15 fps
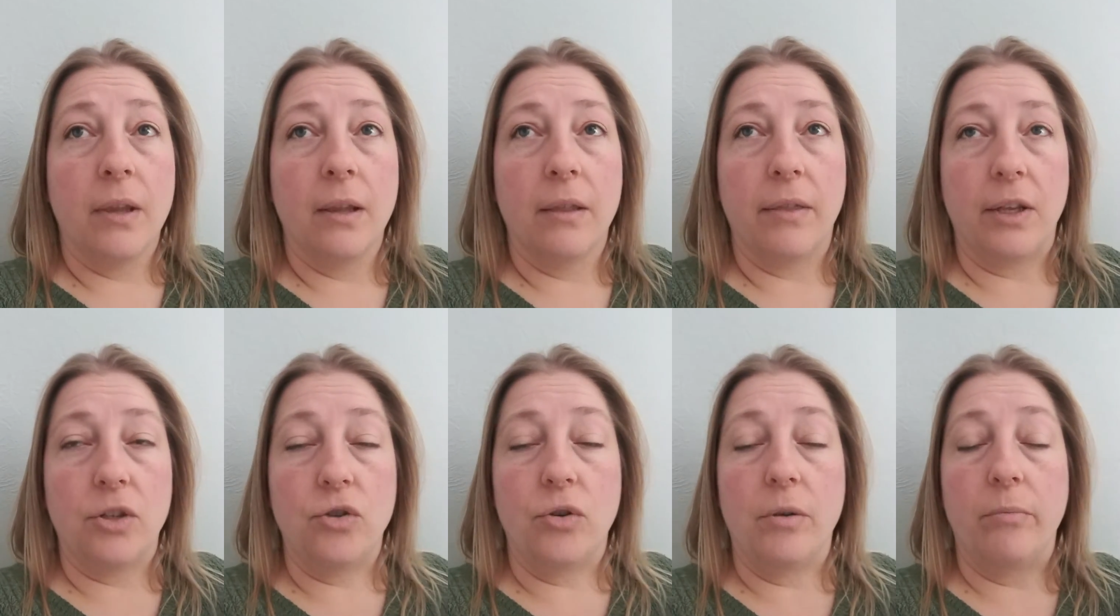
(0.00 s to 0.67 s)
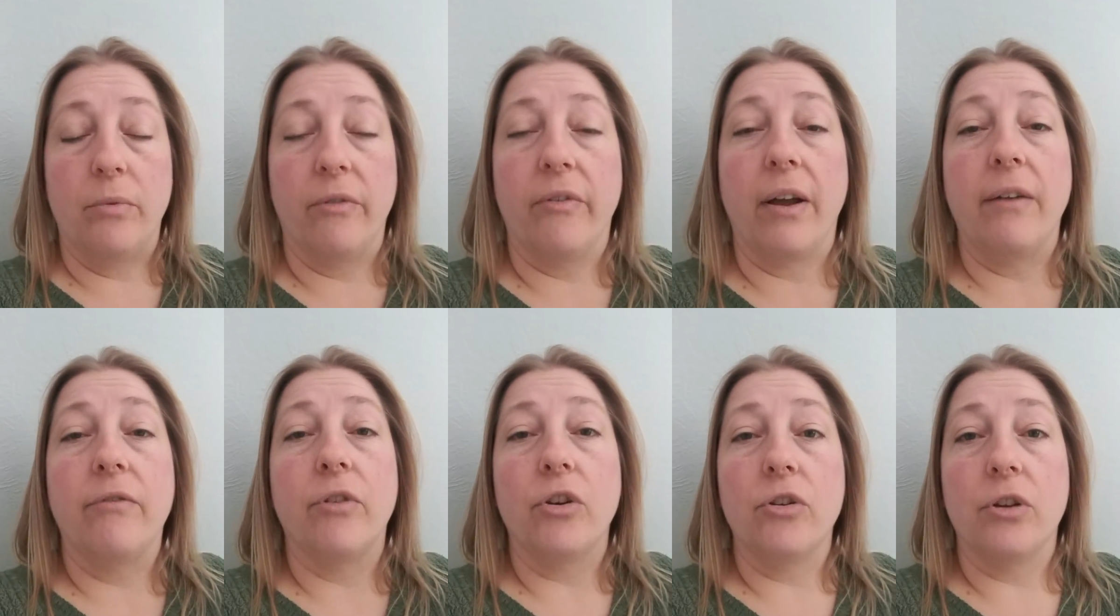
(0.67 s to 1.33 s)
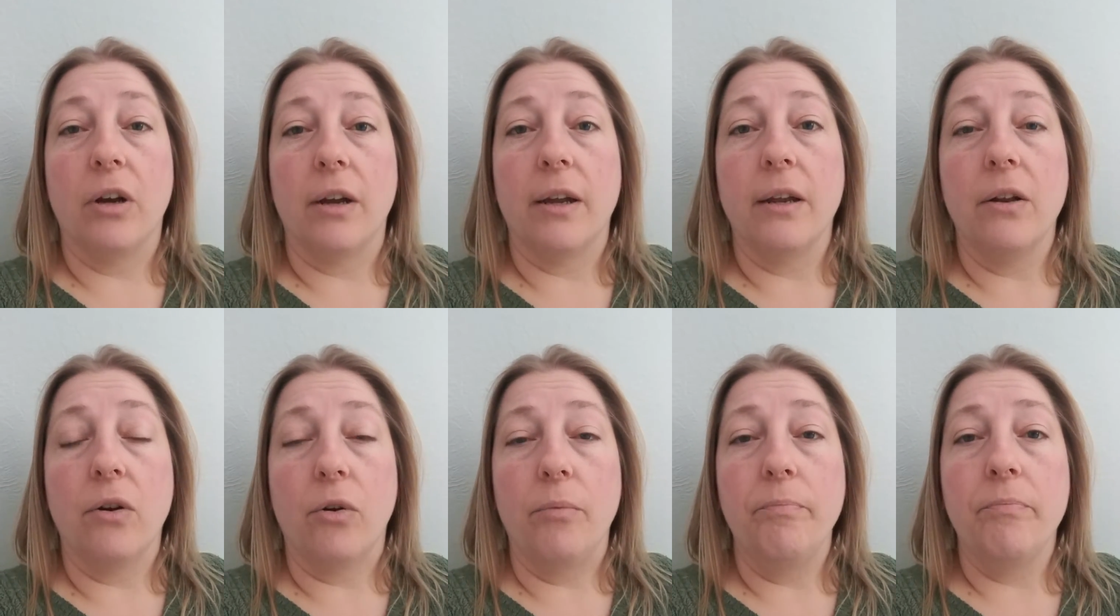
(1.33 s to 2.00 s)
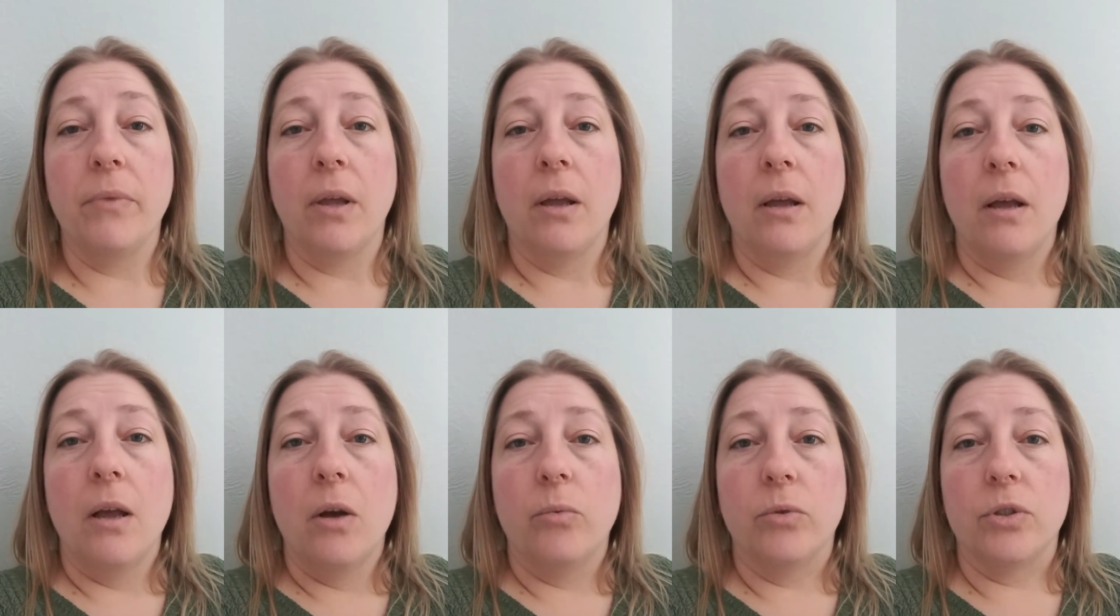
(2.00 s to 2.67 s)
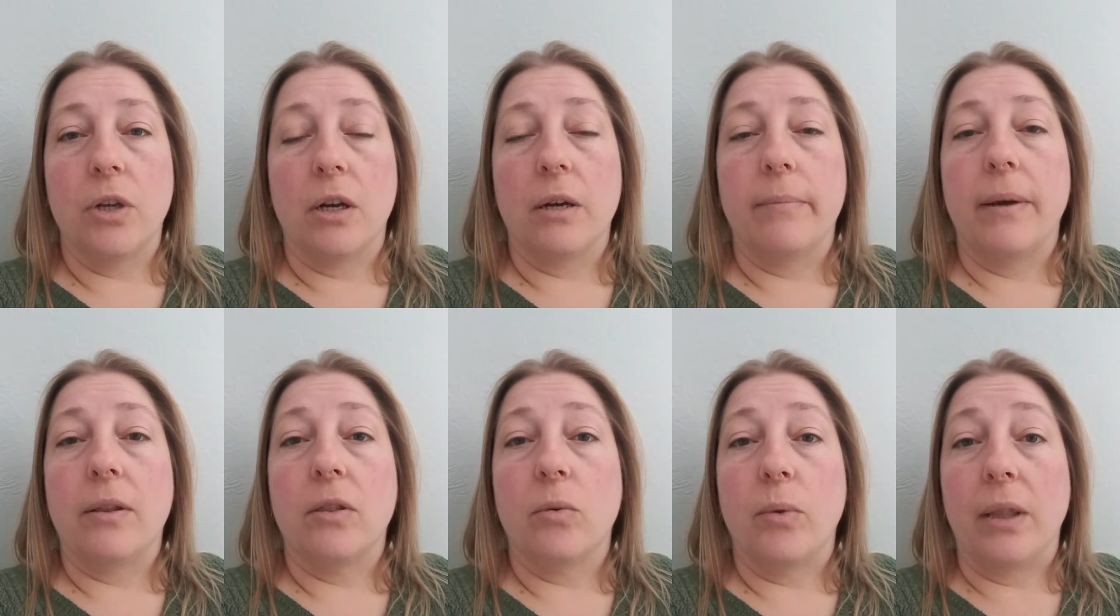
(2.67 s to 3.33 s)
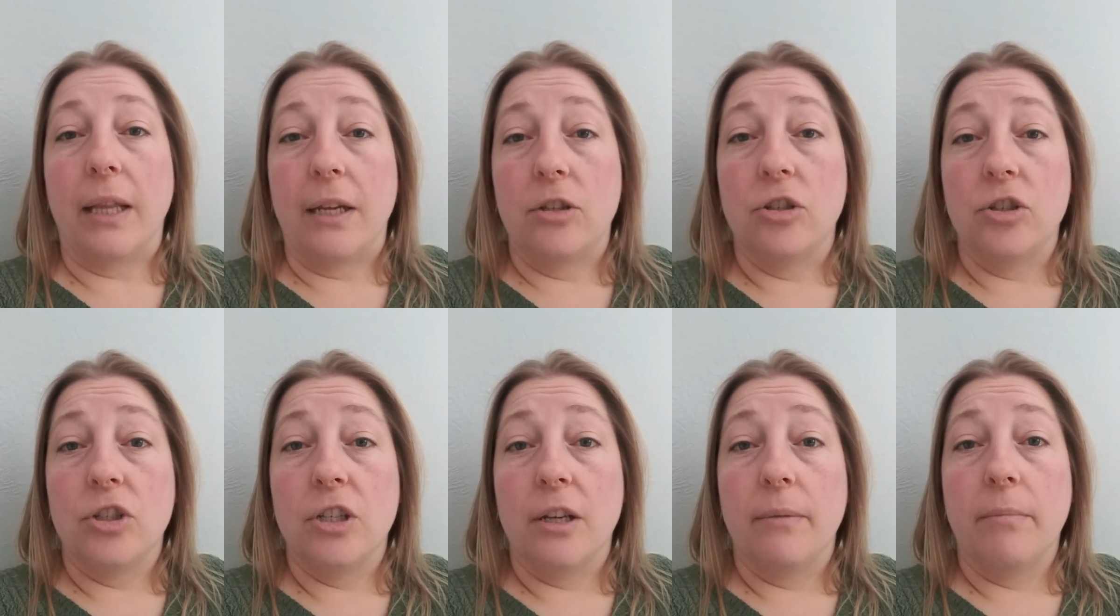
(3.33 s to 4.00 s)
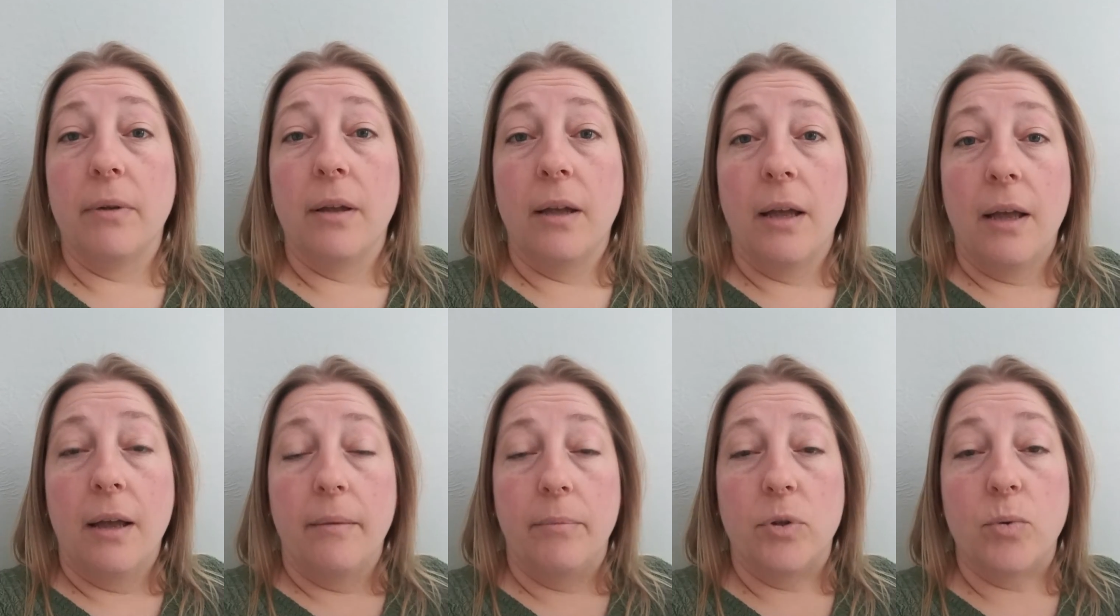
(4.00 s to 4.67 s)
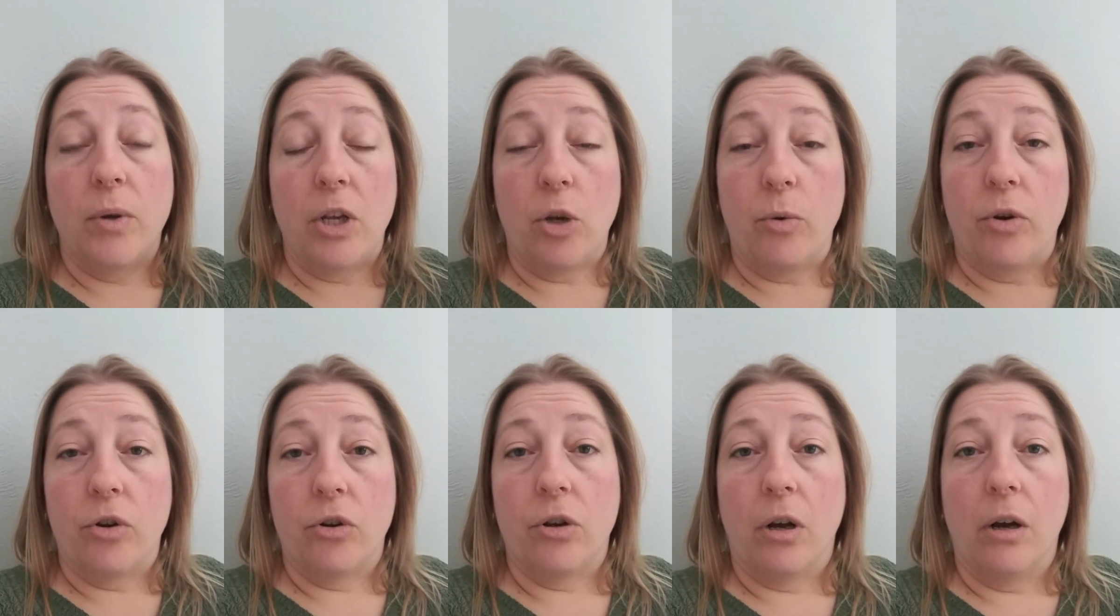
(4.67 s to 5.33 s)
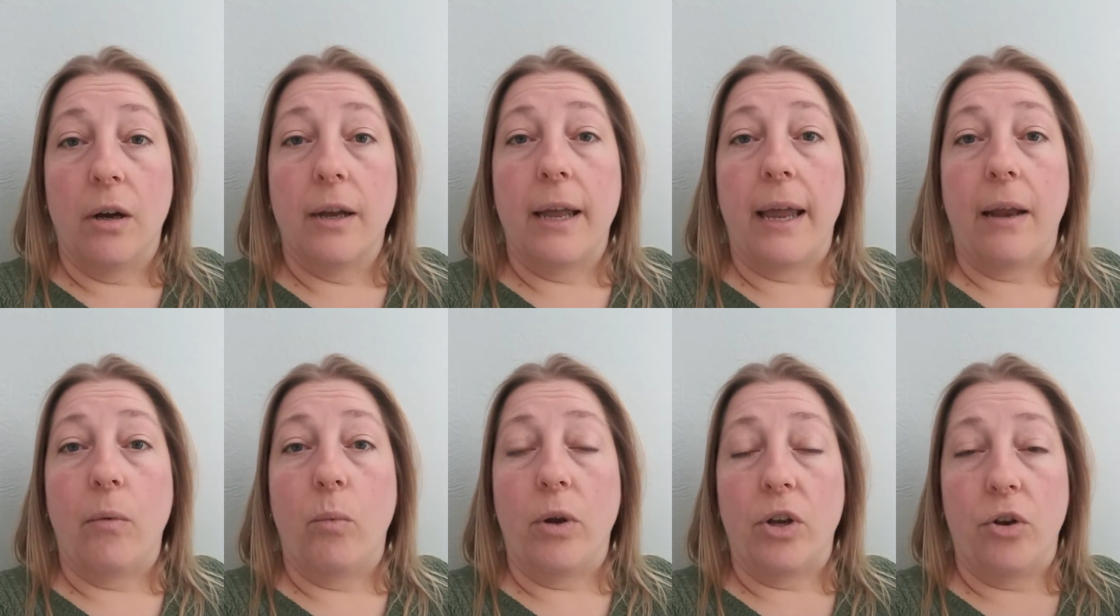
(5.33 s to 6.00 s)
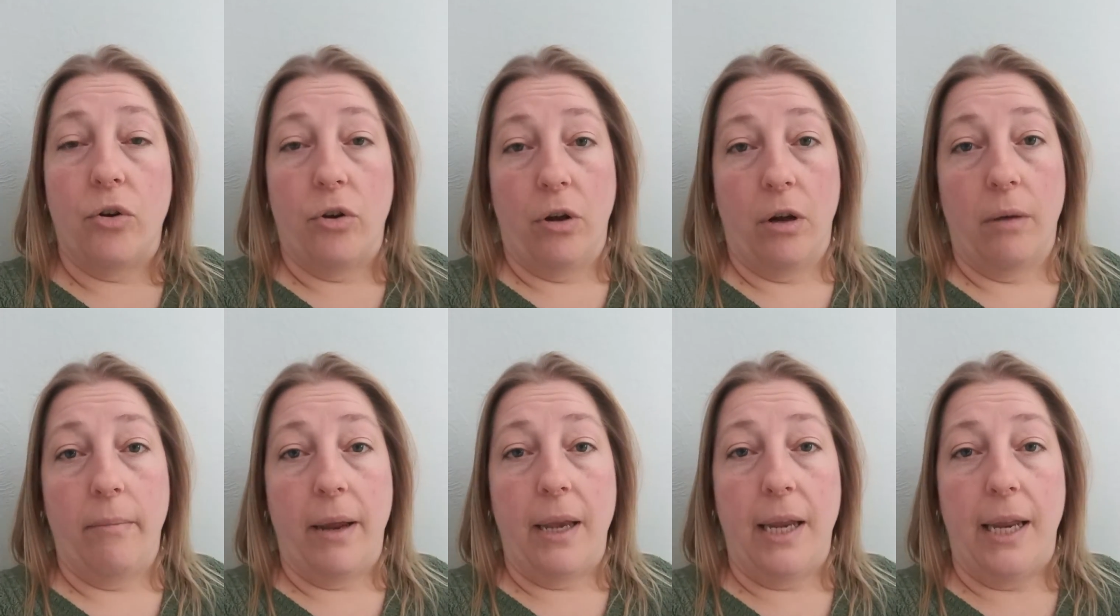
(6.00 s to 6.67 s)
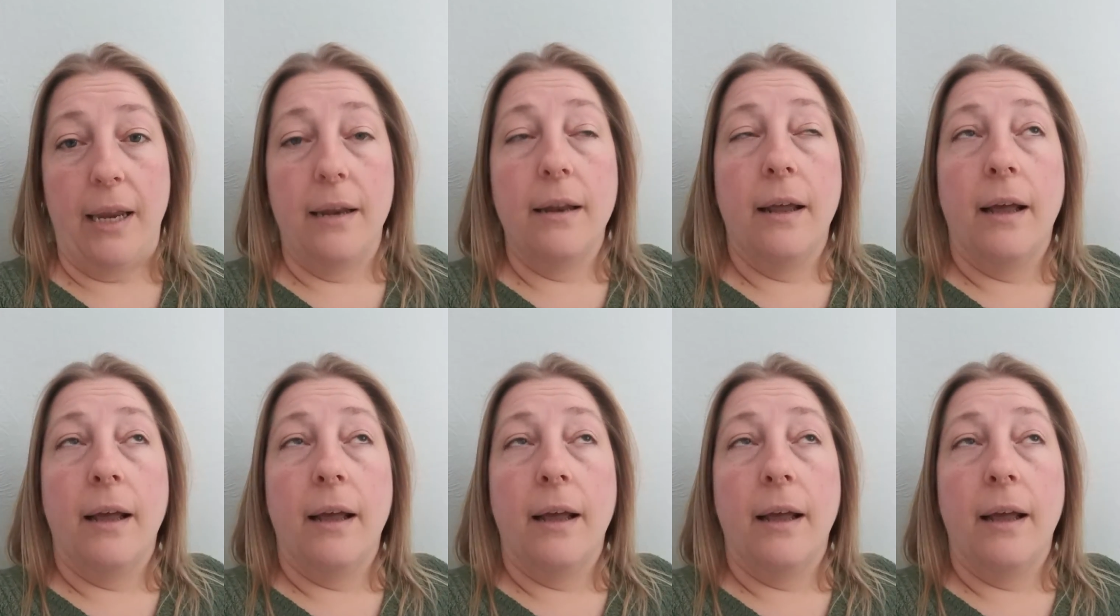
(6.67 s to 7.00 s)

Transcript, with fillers: that you can provide for your dog at home. We'll talk about the relationship between you and your dog and what your dog may need.